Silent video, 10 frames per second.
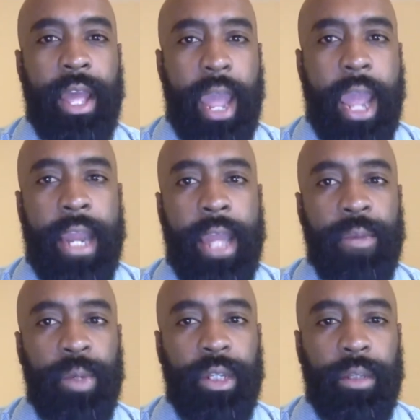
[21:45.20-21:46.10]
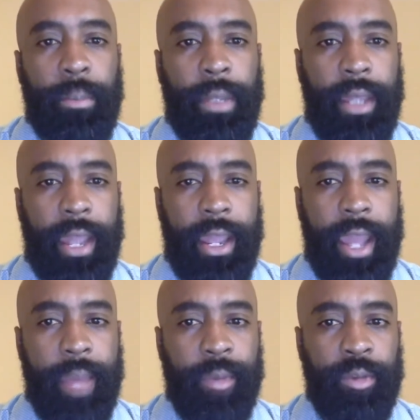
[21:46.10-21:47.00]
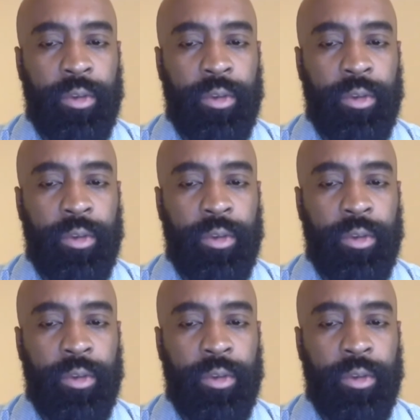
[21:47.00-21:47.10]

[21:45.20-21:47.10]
and really being able